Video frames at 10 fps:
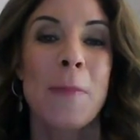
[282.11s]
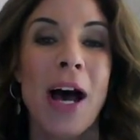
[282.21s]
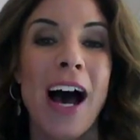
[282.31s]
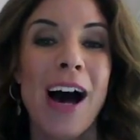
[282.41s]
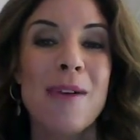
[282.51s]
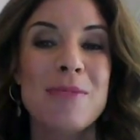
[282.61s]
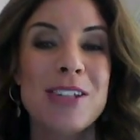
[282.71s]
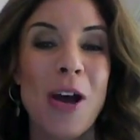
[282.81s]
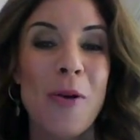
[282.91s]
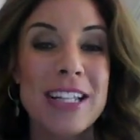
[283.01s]
But I'm
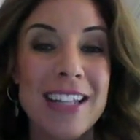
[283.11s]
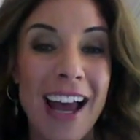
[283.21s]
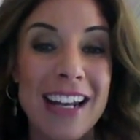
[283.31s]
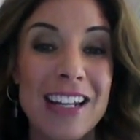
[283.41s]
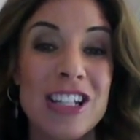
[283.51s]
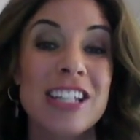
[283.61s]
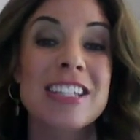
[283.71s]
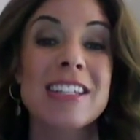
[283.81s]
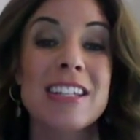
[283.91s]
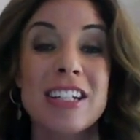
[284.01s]
so excited to